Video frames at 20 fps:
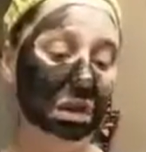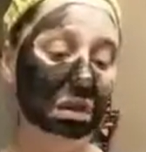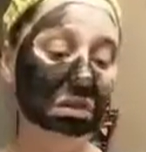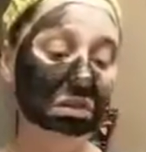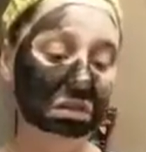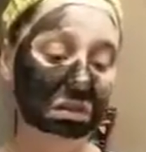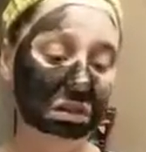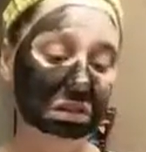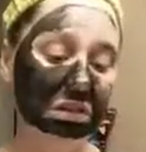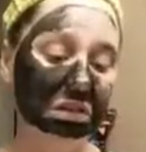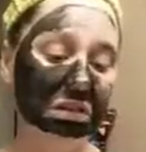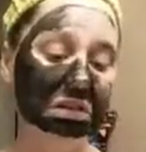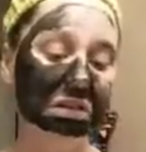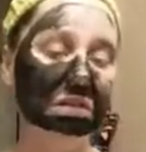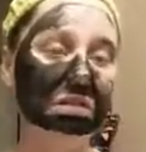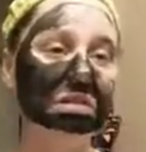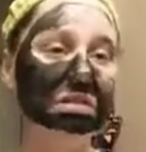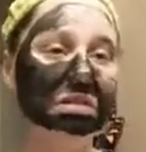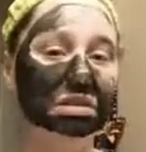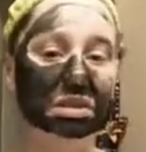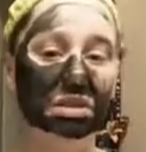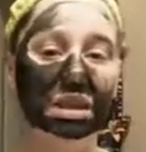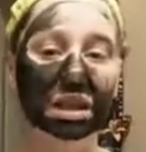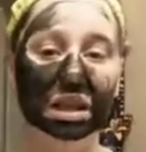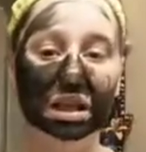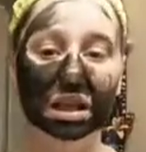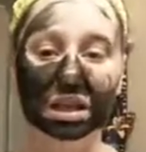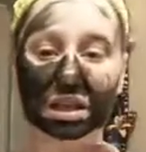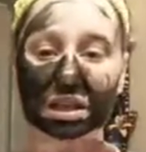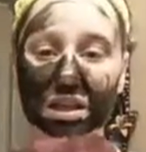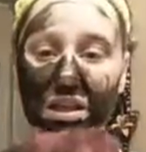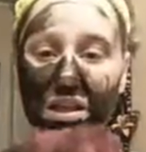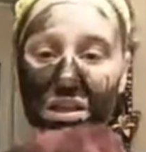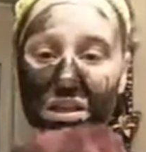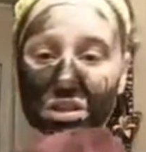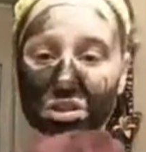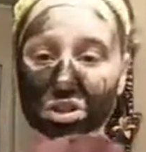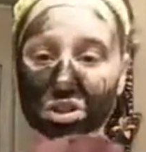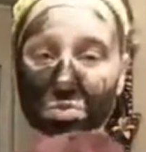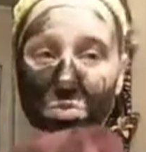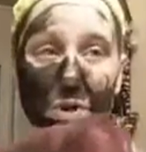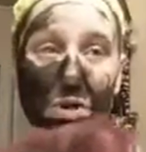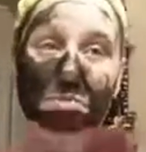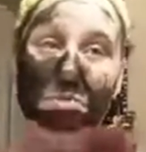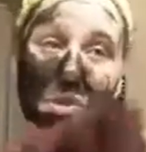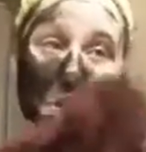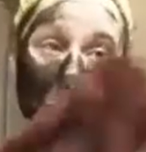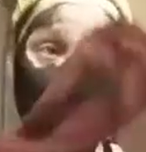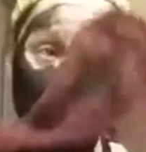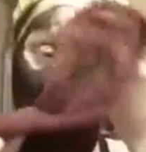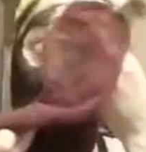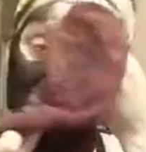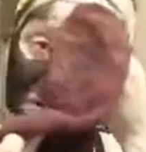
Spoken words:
Ooh. It just wipes off.